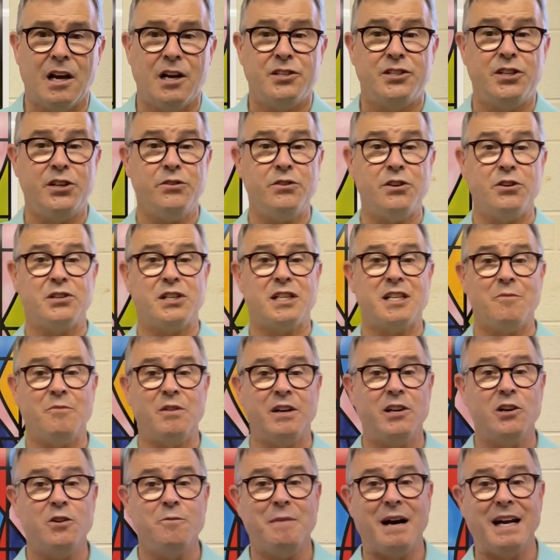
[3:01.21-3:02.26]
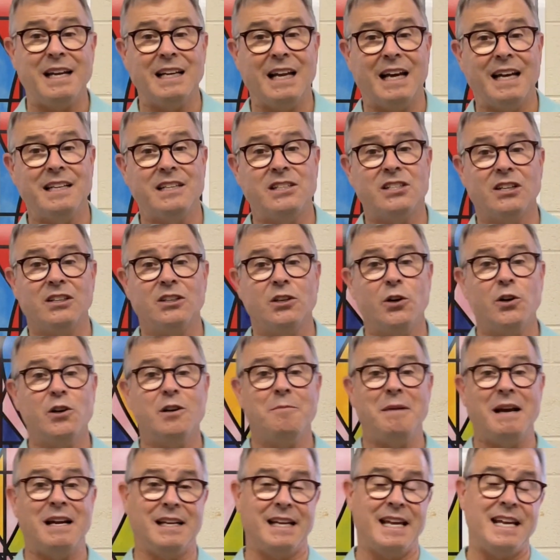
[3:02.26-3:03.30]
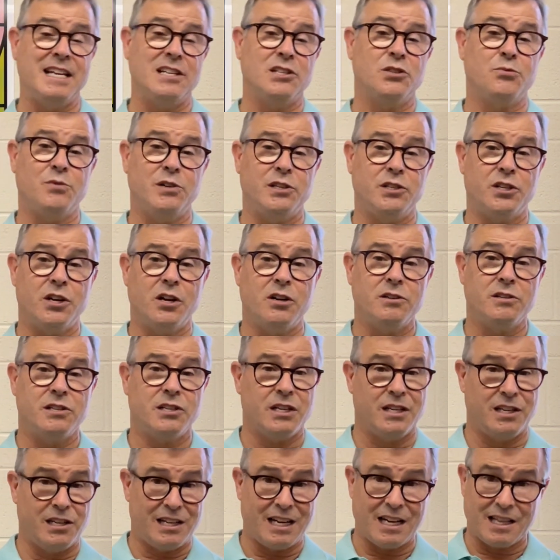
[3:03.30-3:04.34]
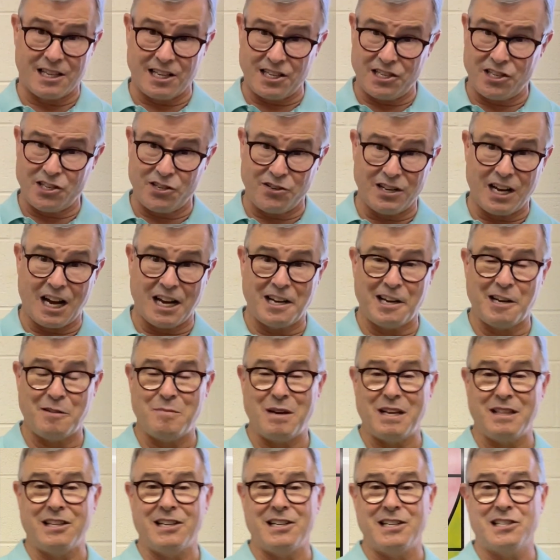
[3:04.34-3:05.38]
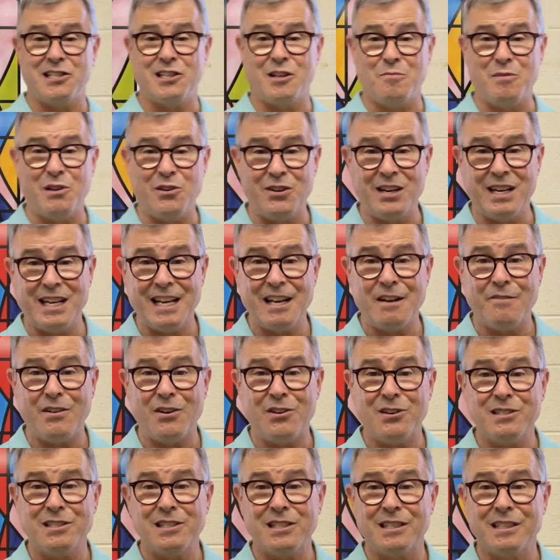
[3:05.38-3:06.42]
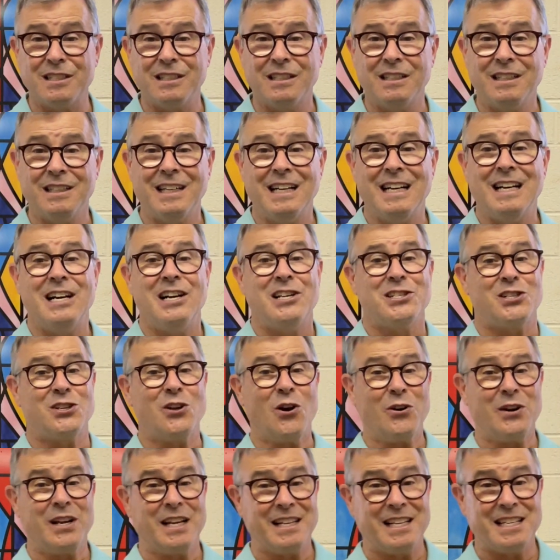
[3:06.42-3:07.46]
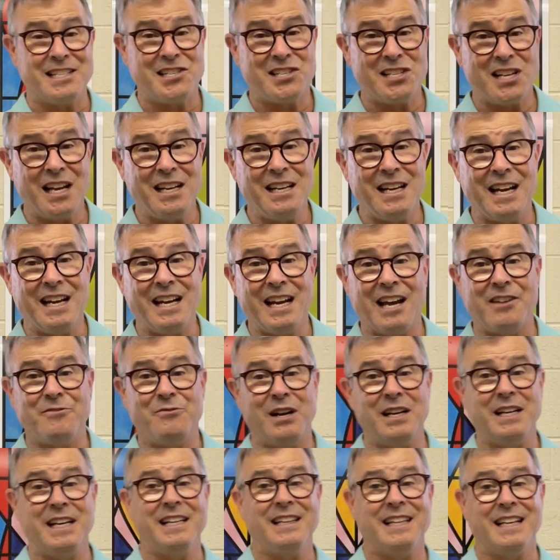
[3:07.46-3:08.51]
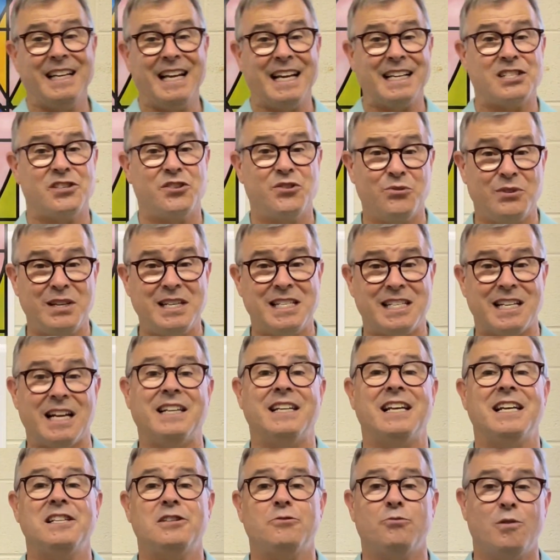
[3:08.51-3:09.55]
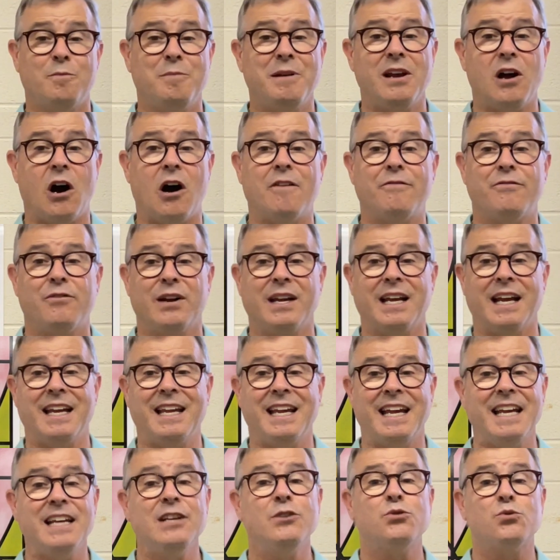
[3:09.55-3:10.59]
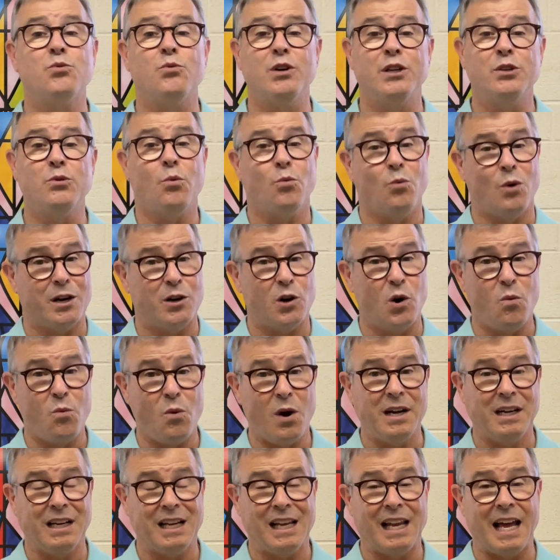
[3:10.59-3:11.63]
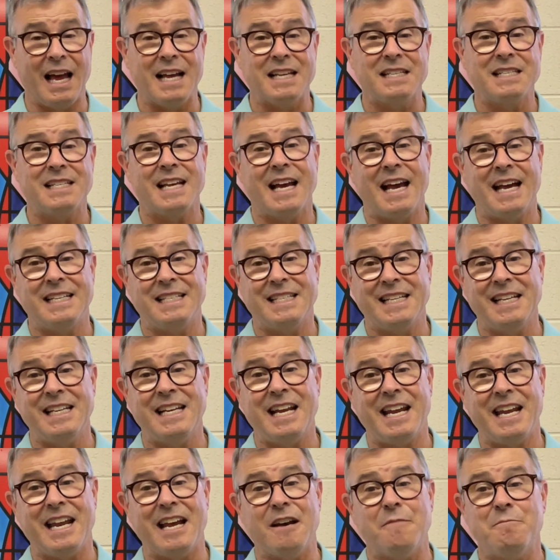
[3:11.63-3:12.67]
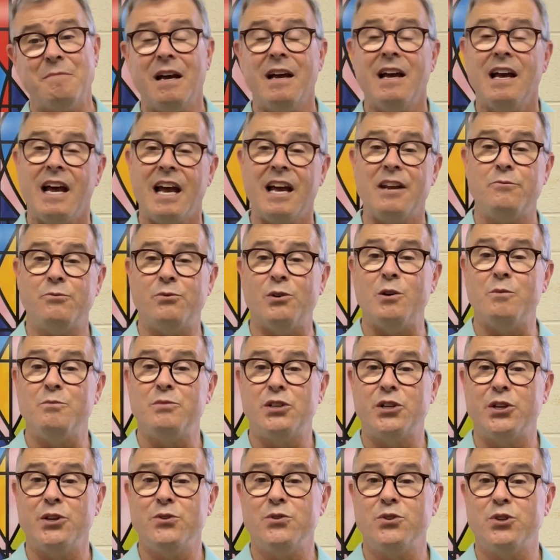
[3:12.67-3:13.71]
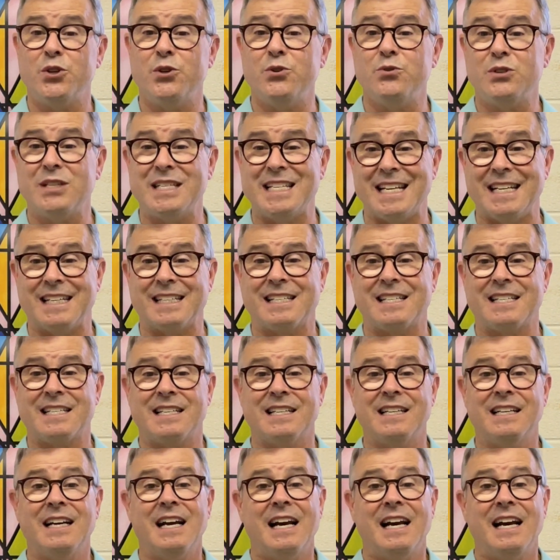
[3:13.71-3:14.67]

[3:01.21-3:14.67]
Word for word: Do you know someone who might like to learn about Kingswood Church, this United Methodist community of ours? Starting this Sunday and running the next three Sundays, we'll be offering a Kingswood 101 class at 10 a.m. in room 226,